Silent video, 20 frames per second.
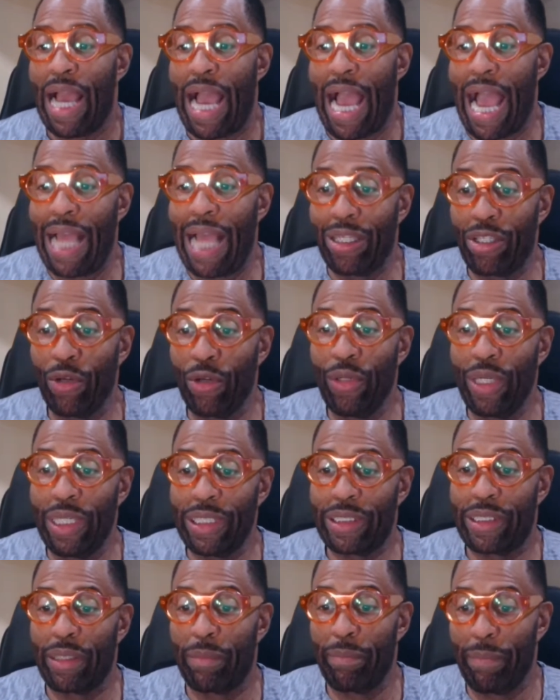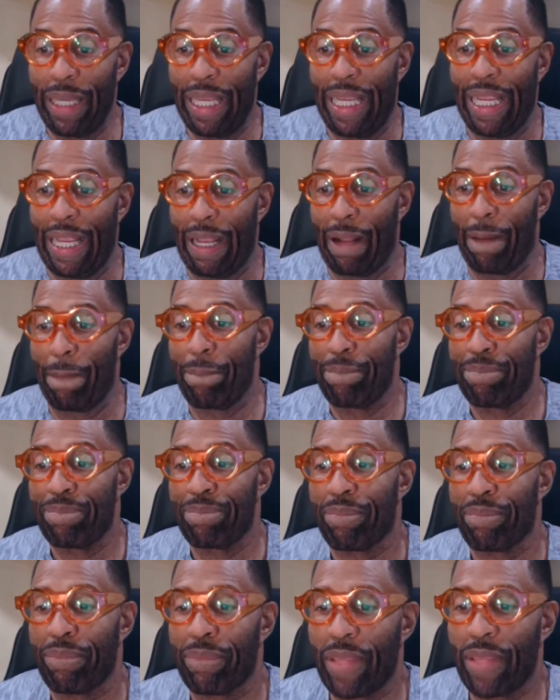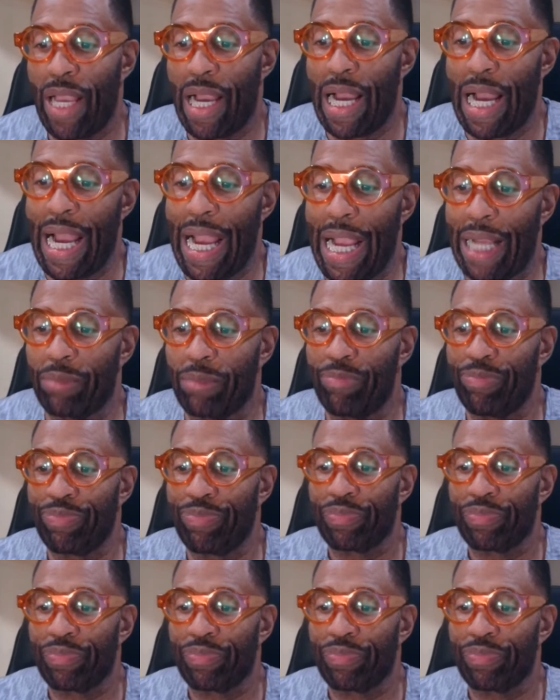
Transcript: I do this to men. All right.